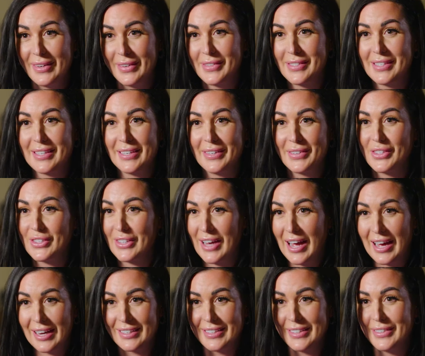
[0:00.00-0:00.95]
knows you,
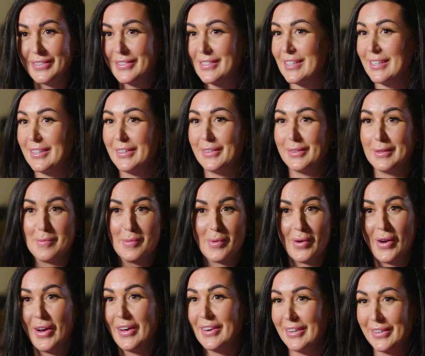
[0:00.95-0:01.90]
Shaq knows you,
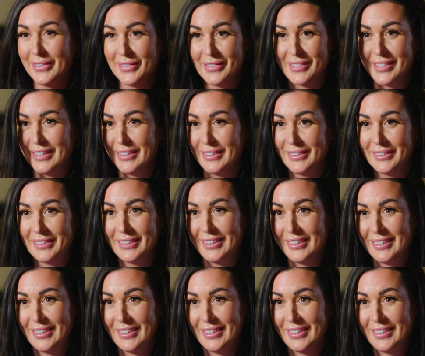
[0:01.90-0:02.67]
LeBron knows you.